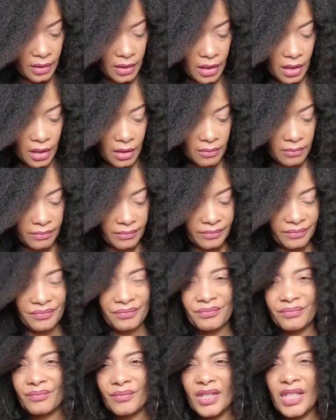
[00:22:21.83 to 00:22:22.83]
But
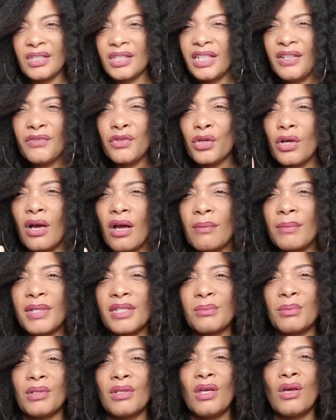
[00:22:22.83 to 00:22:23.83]

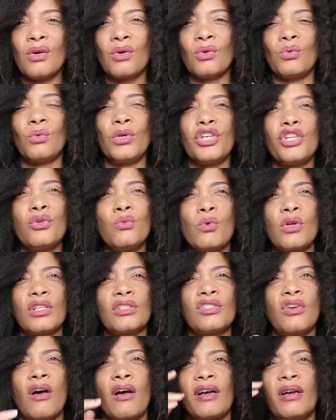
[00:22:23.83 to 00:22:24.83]
leave your comments
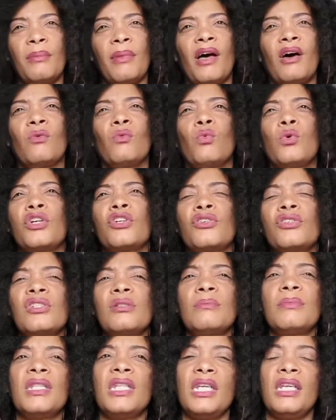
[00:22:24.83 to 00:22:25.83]
below. What do you want to talk
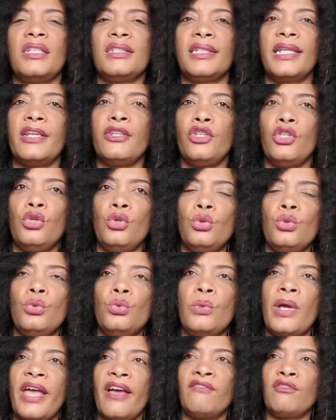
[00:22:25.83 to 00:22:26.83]
about? What are some
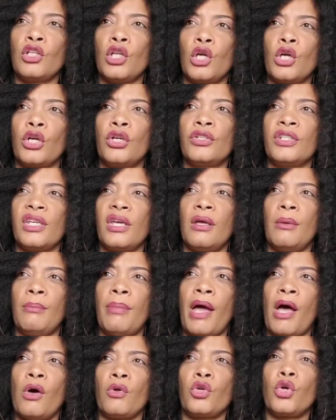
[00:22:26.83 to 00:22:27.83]
things that you have
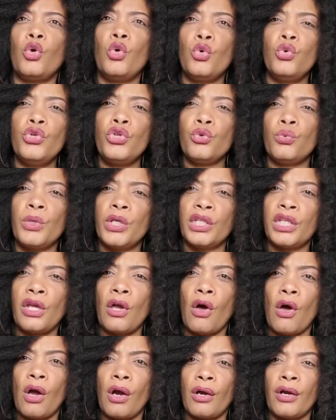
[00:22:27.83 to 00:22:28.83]
learned about
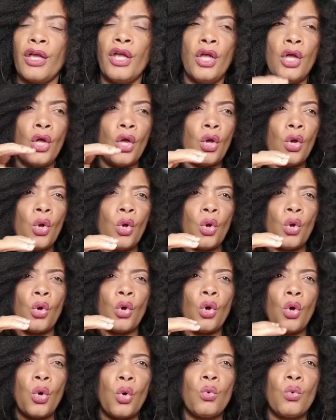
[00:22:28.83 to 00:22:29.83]
who you really are?